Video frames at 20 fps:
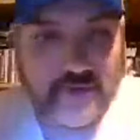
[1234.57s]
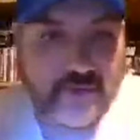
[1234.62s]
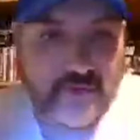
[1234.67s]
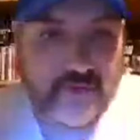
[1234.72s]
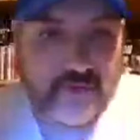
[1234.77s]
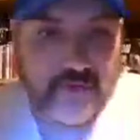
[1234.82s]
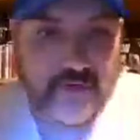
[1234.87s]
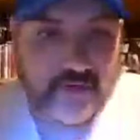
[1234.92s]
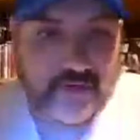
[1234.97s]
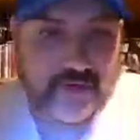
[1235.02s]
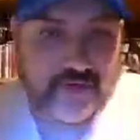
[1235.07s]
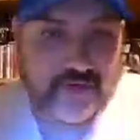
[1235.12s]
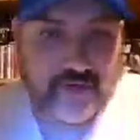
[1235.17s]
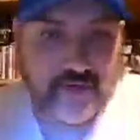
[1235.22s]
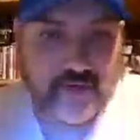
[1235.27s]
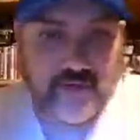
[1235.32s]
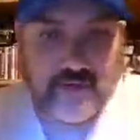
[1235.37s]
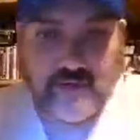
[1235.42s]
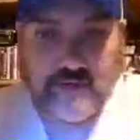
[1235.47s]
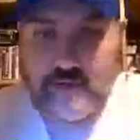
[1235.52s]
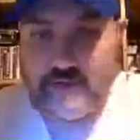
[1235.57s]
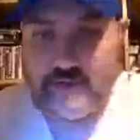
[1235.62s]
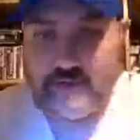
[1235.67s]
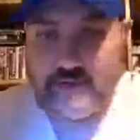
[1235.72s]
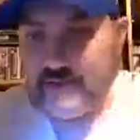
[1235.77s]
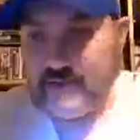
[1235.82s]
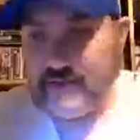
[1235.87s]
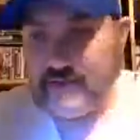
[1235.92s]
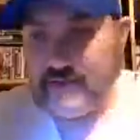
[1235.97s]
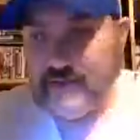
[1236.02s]
24-inch
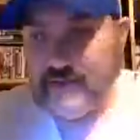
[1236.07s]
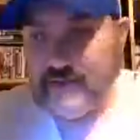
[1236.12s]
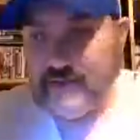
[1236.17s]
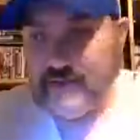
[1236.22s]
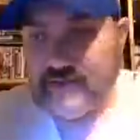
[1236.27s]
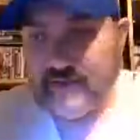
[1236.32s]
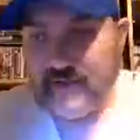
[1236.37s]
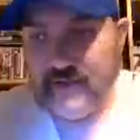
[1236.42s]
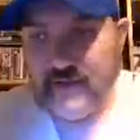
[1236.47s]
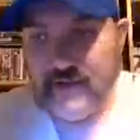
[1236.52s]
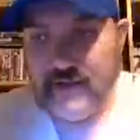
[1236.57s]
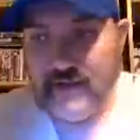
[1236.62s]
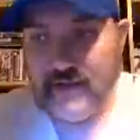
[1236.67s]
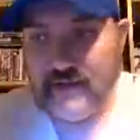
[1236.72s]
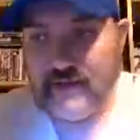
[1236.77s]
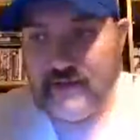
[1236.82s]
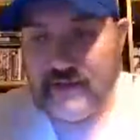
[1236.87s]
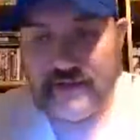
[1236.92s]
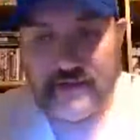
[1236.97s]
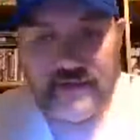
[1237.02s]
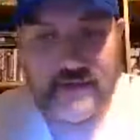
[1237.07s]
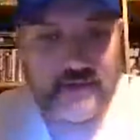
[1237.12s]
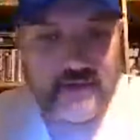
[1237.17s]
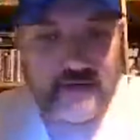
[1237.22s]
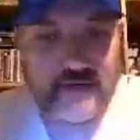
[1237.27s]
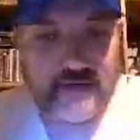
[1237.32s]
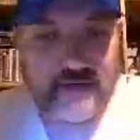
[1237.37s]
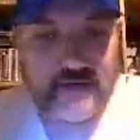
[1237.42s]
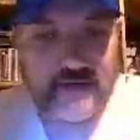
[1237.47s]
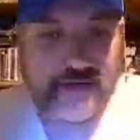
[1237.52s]
arms. He had the
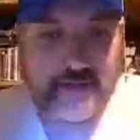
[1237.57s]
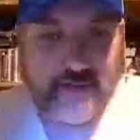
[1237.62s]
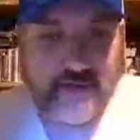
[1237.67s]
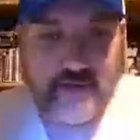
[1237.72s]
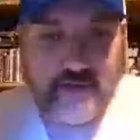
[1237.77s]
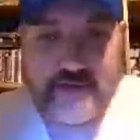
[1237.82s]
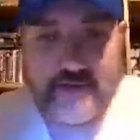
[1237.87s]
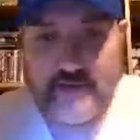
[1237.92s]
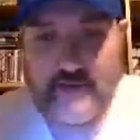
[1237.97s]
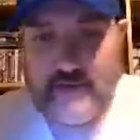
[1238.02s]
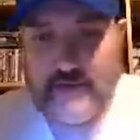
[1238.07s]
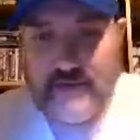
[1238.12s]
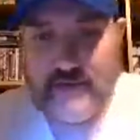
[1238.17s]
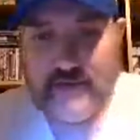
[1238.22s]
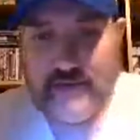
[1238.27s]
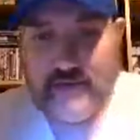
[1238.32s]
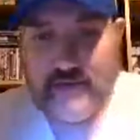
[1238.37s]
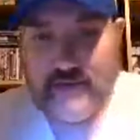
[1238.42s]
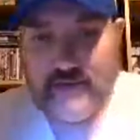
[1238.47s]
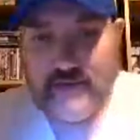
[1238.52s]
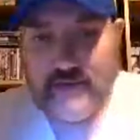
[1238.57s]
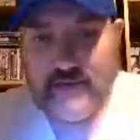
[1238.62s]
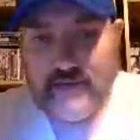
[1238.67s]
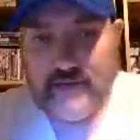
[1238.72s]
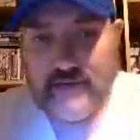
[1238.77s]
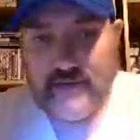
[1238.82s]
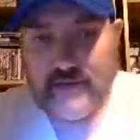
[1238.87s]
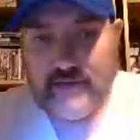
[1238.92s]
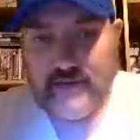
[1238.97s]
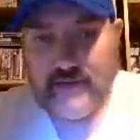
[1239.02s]
charisma.
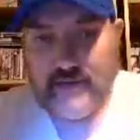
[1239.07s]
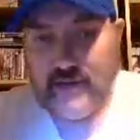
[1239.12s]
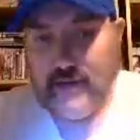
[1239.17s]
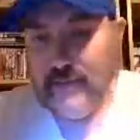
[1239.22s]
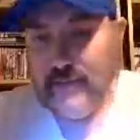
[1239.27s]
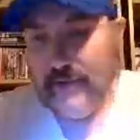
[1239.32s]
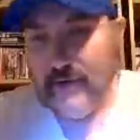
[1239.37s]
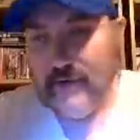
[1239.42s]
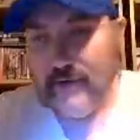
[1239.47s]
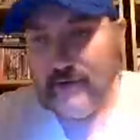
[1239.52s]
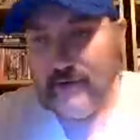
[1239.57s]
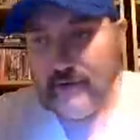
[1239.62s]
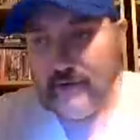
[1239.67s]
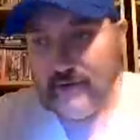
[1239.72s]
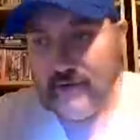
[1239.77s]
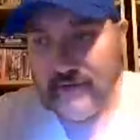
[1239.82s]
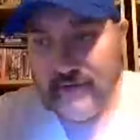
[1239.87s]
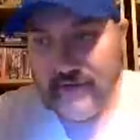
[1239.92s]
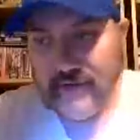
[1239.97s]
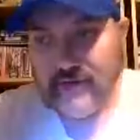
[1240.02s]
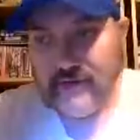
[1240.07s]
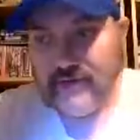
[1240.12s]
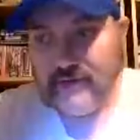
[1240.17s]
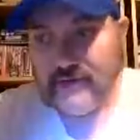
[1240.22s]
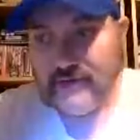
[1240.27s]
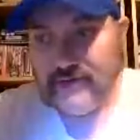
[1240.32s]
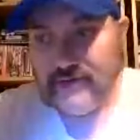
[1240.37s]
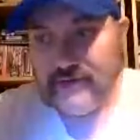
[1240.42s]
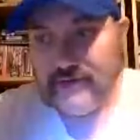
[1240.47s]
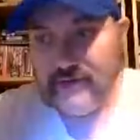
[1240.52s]
Now, he wasn't the
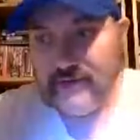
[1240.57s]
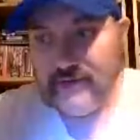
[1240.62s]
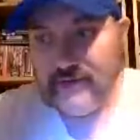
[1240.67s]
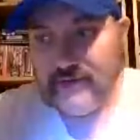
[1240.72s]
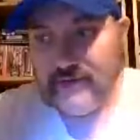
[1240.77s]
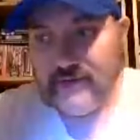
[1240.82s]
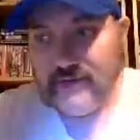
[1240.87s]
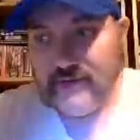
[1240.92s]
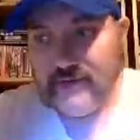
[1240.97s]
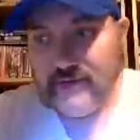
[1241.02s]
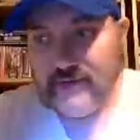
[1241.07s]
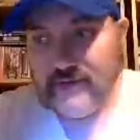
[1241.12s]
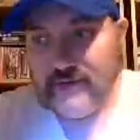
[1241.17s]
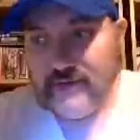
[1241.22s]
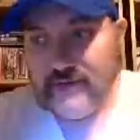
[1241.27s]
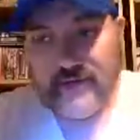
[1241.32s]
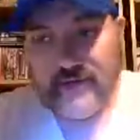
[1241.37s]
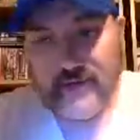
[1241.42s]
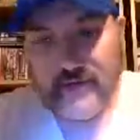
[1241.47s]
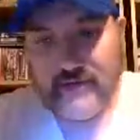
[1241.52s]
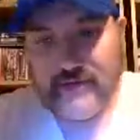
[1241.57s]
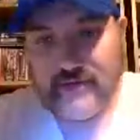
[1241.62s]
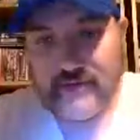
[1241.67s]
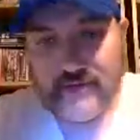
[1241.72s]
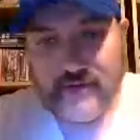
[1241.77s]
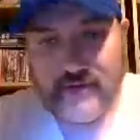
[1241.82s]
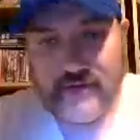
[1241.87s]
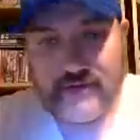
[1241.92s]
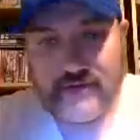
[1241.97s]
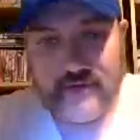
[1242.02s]
greatest
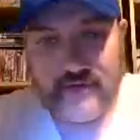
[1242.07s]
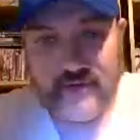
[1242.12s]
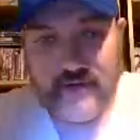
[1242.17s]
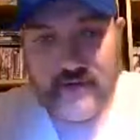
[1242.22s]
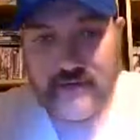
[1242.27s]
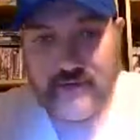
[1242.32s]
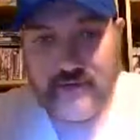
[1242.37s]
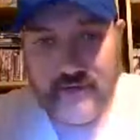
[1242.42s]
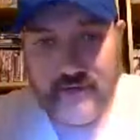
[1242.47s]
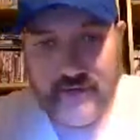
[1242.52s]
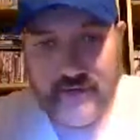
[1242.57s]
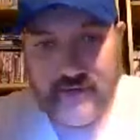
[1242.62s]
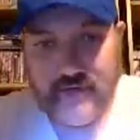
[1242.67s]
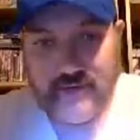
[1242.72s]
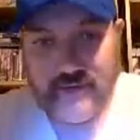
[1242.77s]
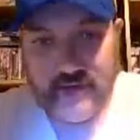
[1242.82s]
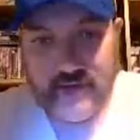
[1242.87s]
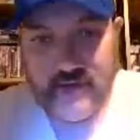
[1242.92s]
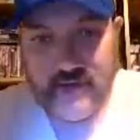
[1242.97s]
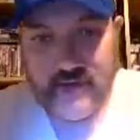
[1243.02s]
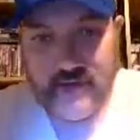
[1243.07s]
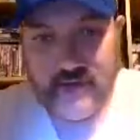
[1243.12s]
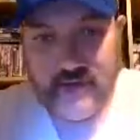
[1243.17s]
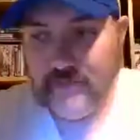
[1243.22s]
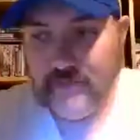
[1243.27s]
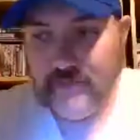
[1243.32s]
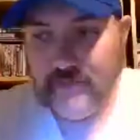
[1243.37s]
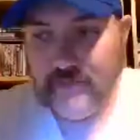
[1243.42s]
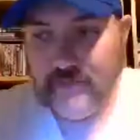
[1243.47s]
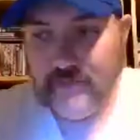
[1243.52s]
technician wrestler to ever live by no
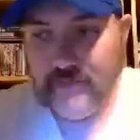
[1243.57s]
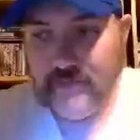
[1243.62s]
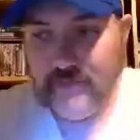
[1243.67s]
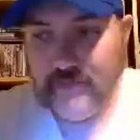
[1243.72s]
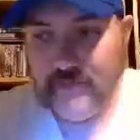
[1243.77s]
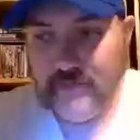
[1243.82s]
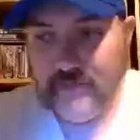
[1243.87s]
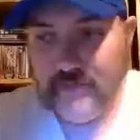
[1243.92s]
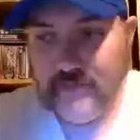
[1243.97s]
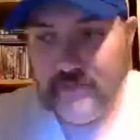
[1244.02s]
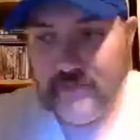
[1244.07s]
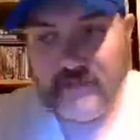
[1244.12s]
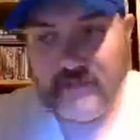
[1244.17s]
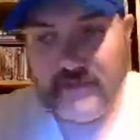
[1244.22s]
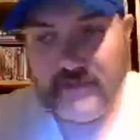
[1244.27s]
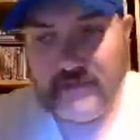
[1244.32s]
means, but